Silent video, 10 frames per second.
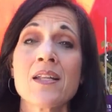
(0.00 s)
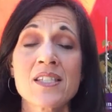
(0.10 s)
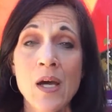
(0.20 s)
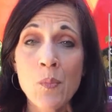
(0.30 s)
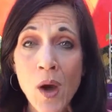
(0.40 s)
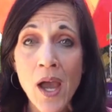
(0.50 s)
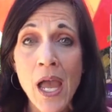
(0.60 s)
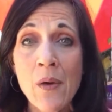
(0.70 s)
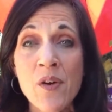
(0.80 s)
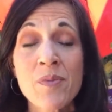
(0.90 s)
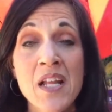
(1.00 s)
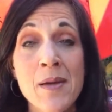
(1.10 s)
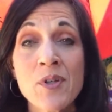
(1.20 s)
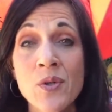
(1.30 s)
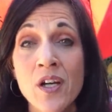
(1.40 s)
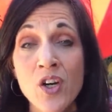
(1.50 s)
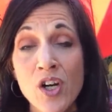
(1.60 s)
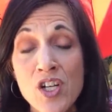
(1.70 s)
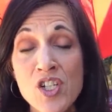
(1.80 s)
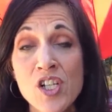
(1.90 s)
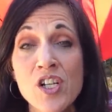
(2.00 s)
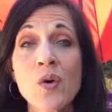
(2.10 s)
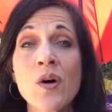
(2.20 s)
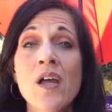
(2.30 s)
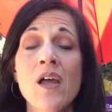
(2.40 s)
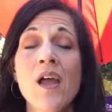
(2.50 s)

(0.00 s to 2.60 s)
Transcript: in some way we've been able to encourage you